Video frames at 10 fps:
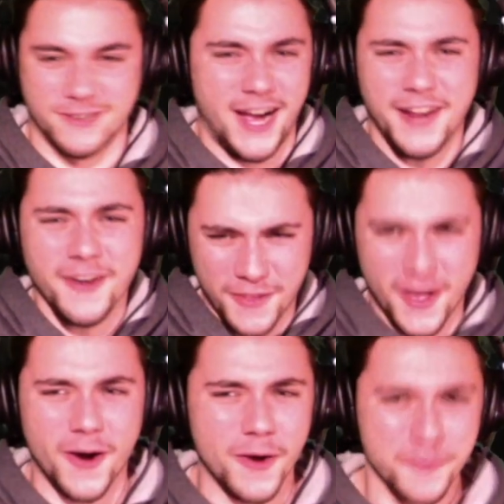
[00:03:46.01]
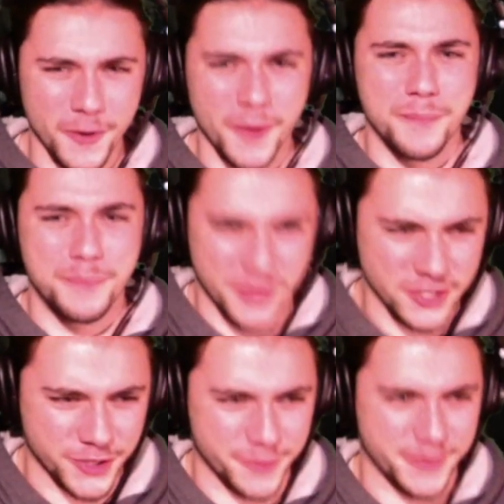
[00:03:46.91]
I don't know, a real
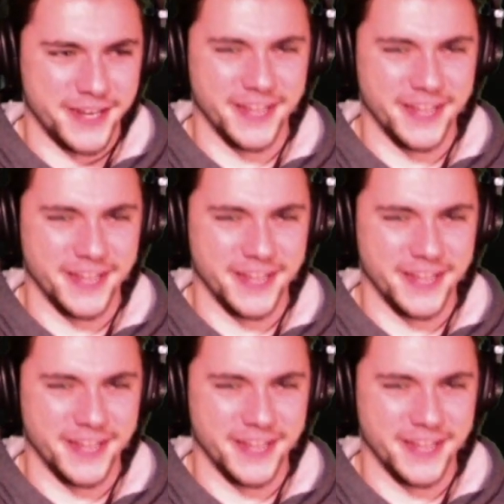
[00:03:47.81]
butchery.